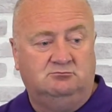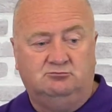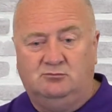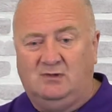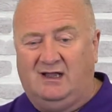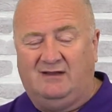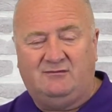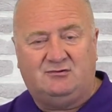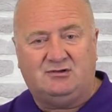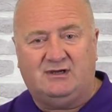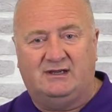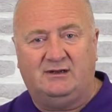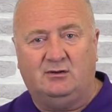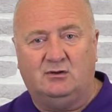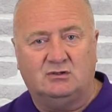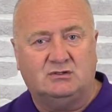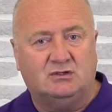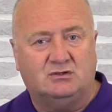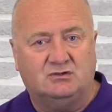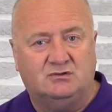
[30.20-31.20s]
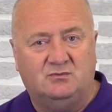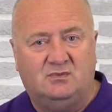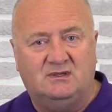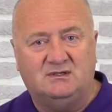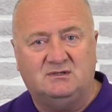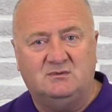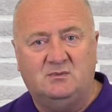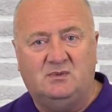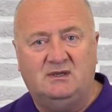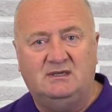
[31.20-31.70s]
I've tried all sorts of
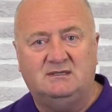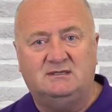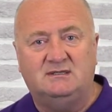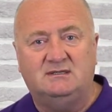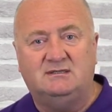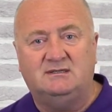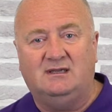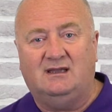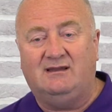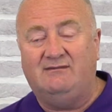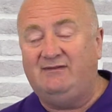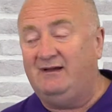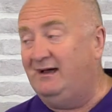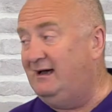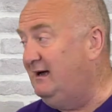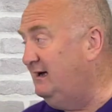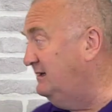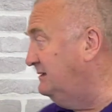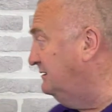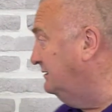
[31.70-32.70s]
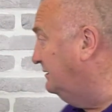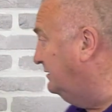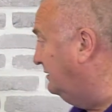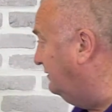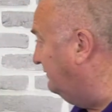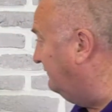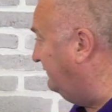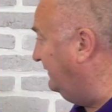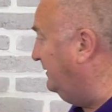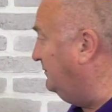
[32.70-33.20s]
bits and pieces. I've had
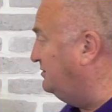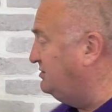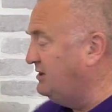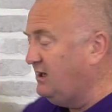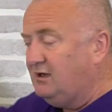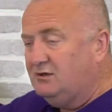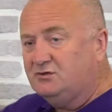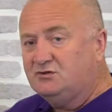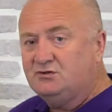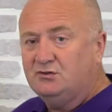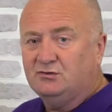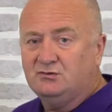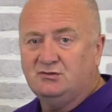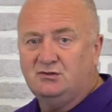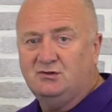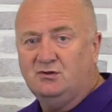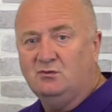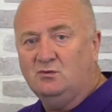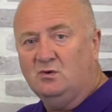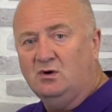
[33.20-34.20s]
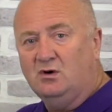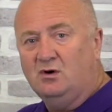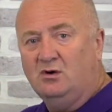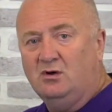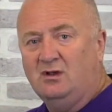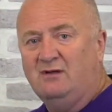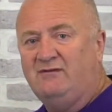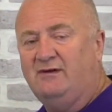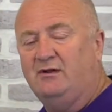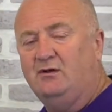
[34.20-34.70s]
flip charts stuck to the
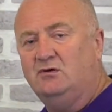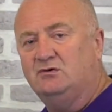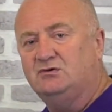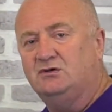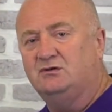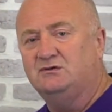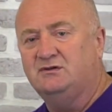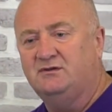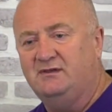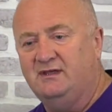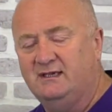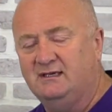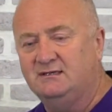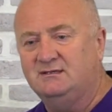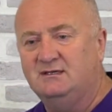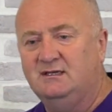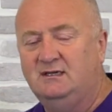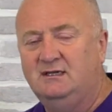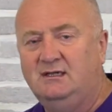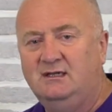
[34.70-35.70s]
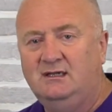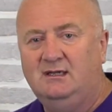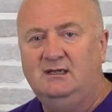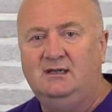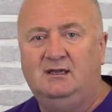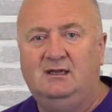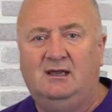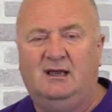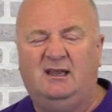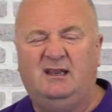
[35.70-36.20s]
wall. I've had all sorts of things,
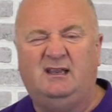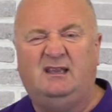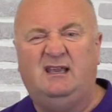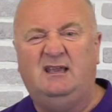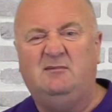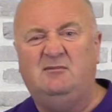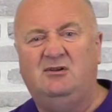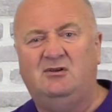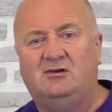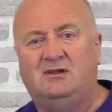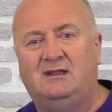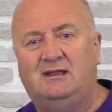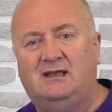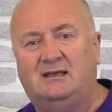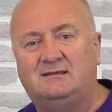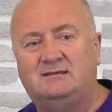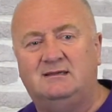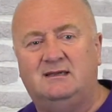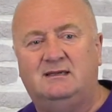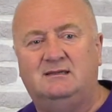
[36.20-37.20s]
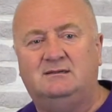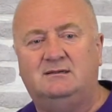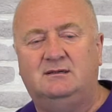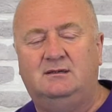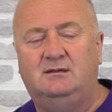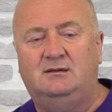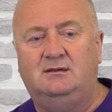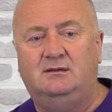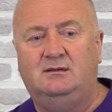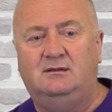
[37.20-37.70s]
and I keep looking at it,
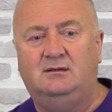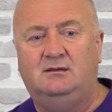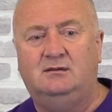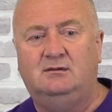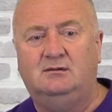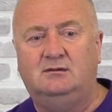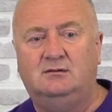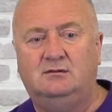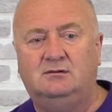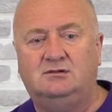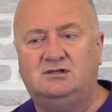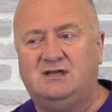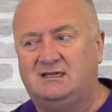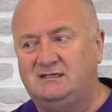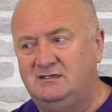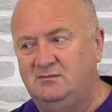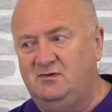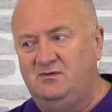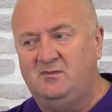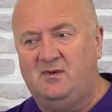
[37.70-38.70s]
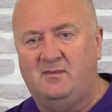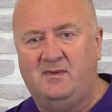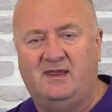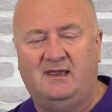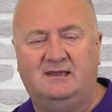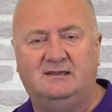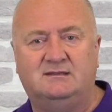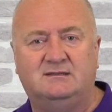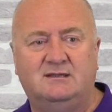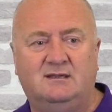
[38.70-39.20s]
chatting with my
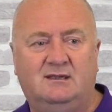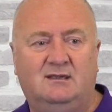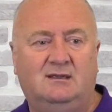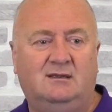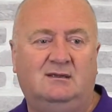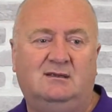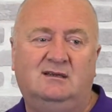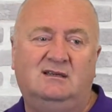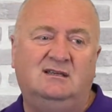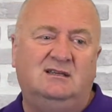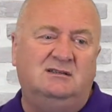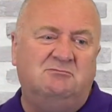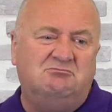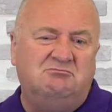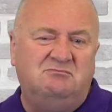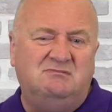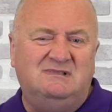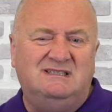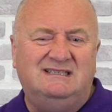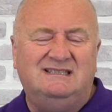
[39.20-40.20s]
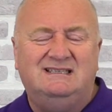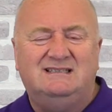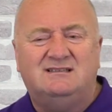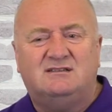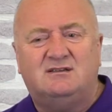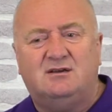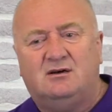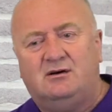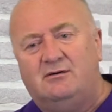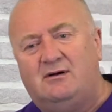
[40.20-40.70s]
mate.
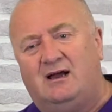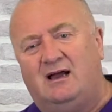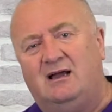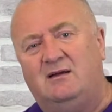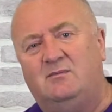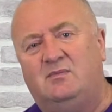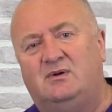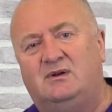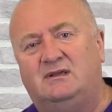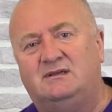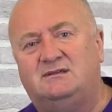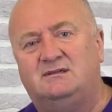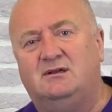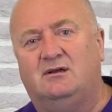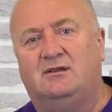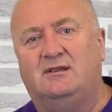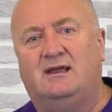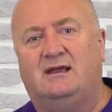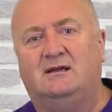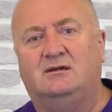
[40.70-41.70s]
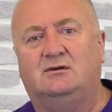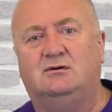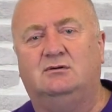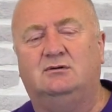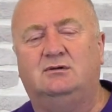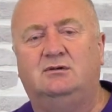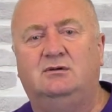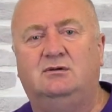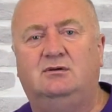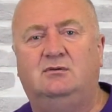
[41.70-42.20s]
It's all right, but it's not that
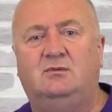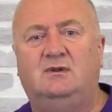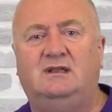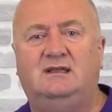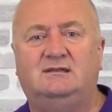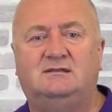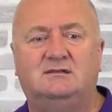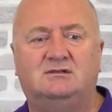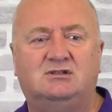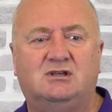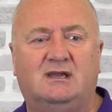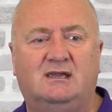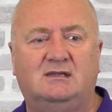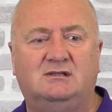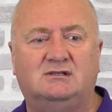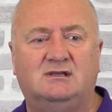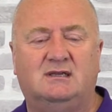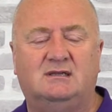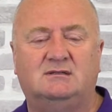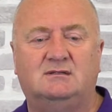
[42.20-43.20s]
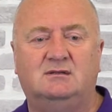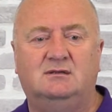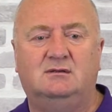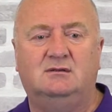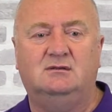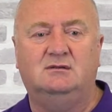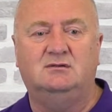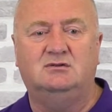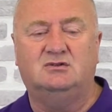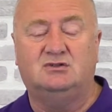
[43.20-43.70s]
good. We need to change it.
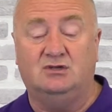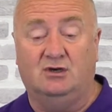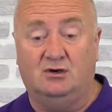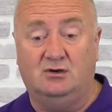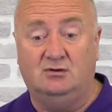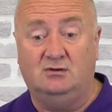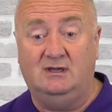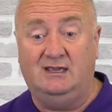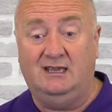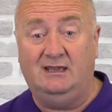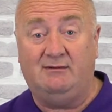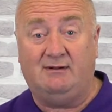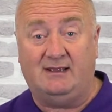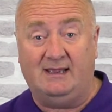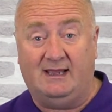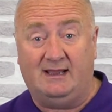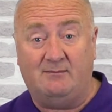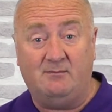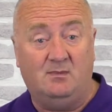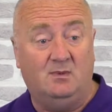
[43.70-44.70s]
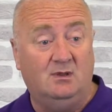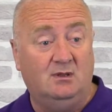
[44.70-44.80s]
So here I am,